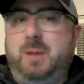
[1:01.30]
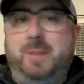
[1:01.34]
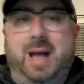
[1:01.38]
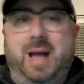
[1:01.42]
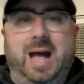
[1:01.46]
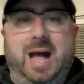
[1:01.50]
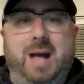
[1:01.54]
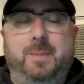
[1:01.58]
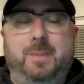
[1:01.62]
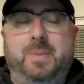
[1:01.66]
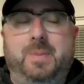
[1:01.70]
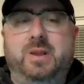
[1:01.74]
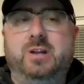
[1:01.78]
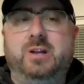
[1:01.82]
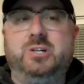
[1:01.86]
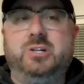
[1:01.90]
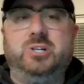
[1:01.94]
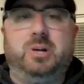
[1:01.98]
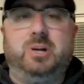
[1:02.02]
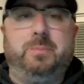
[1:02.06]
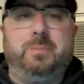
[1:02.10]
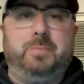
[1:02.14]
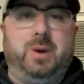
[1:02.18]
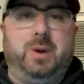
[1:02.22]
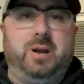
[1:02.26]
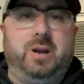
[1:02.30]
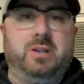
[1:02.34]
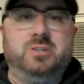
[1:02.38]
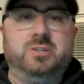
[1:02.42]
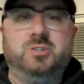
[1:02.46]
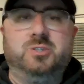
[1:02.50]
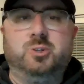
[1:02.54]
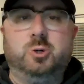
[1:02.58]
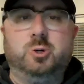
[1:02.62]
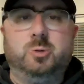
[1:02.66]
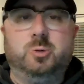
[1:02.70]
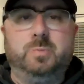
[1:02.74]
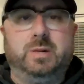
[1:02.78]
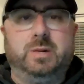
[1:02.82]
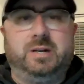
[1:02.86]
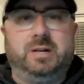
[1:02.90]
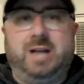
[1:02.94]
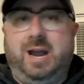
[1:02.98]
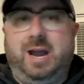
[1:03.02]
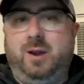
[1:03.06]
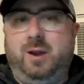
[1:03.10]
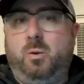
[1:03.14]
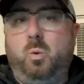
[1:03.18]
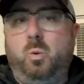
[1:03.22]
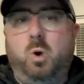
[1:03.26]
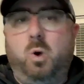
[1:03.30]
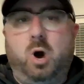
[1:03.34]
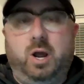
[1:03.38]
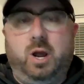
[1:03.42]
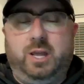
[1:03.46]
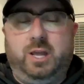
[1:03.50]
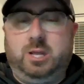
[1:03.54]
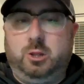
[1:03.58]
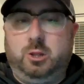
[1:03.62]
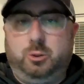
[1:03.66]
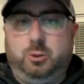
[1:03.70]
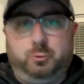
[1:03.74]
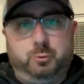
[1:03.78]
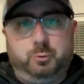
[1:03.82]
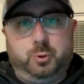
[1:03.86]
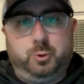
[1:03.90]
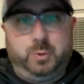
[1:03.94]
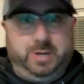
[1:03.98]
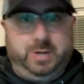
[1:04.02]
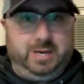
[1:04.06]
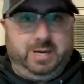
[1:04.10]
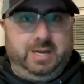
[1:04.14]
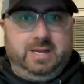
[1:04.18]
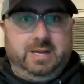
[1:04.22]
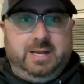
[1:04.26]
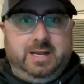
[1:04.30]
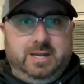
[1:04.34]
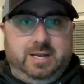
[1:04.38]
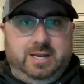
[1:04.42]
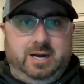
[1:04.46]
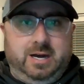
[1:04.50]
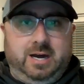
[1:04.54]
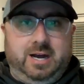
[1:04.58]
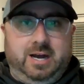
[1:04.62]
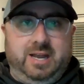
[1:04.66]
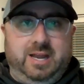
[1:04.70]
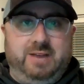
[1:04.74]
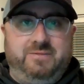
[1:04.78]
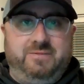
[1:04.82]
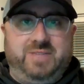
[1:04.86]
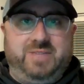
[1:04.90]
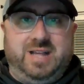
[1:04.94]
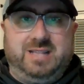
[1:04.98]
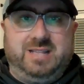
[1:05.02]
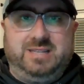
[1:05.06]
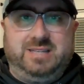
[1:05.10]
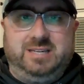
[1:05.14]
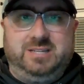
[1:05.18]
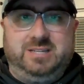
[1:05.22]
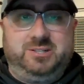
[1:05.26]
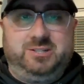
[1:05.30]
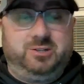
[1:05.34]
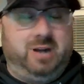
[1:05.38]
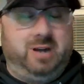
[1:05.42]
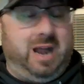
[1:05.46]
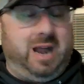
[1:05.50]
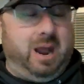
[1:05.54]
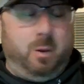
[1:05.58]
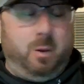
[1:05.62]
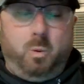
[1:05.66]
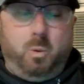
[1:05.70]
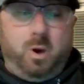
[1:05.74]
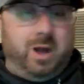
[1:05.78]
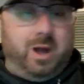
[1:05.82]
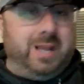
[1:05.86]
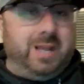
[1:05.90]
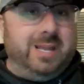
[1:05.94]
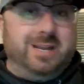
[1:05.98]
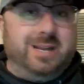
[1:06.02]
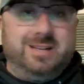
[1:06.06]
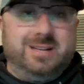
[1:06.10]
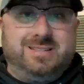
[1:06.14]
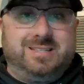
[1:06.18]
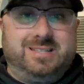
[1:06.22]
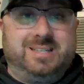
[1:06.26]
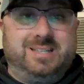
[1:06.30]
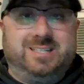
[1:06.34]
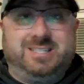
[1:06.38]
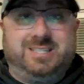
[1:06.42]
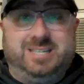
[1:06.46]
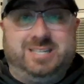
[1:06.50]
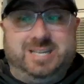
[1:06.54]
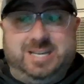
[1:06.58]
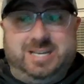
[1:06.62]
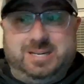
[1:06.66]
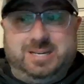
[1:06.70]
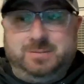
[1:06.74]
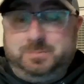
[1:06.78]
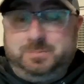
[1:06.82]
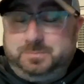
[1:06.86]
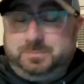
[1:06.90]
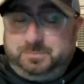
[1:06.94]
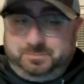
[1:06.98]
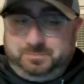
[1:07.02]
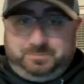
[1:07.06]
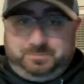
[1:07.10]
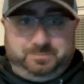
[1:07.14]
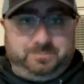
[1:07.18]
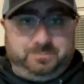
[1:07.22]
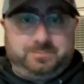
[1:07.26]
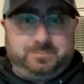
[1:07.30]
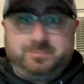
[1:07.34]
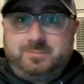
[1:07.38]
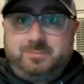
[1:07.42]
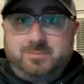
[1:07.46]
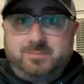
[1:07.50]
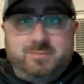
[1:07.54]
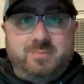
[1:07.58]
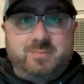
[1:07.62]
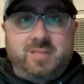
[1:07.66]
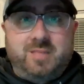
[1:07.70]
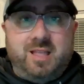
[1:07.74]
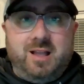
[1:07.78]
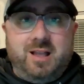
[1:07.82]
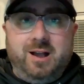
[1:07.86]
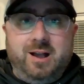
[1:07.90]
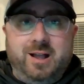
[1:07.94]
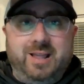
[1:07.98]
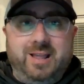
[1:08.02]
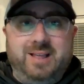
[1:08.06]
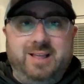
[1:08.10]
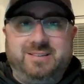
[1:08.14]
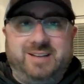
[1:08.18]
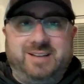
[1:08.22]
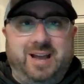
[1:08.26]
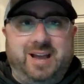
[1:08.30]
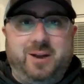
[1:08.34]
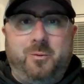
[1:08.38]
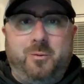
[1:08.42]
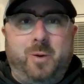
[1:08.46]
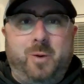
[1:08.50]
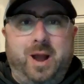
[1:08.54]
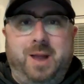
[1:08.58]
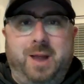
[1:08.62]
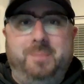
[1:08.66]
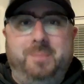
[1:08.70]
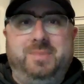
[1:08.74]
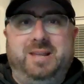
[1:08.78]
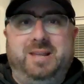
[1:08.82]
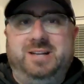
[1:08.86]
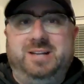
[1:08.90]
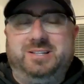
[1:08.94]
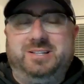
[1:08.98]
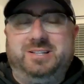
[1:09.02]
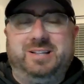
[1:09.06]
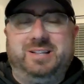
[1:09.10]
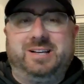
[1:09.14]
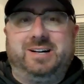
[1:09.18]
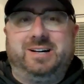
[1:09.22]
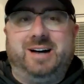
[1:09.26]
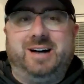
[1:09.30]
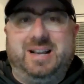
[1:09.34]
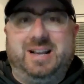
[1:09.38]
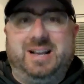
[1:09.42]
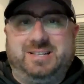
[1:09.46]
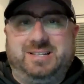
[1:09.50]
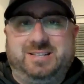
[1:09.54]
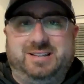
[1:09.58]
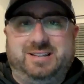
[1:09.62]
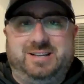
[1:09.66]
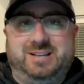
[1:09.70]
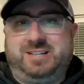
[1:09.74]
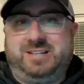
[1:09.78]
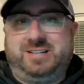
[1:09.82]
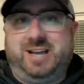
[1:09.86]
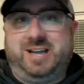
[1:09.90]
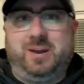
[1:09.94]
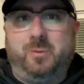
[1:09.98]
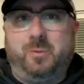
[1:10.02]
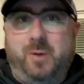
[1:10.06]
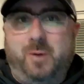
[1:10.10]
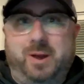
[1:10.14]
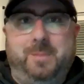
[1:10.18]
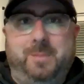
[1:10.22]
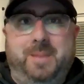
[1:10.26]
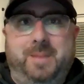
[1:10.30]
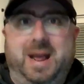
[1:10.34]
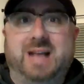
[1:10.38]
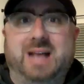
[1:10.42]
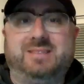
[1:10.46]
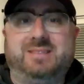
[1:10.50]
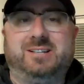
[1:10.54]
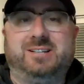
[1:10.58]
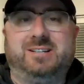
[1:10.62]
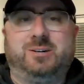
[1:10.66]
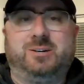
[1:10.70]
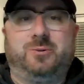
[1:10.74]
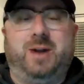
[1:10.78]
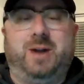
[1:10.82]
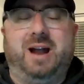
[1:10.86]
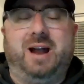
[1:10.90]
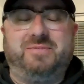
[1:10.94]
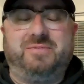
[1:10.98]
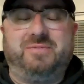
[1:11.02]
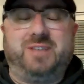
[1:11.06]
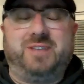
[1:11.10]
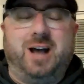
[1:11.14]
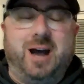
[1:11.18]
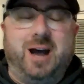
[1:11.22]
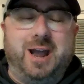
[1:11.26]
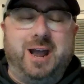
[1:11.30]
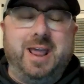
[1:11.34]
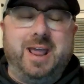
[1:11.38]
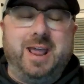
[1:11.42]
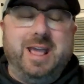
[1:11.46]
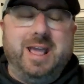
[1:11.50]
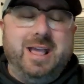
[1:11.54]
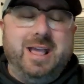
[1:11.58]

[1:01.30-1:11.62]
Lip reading: happy to jump on a Zoom and kind of walk you through it if that's easier. I want you to succeed. That's kind of why I'm teaching the classes. I just kind of want to pass the craft on.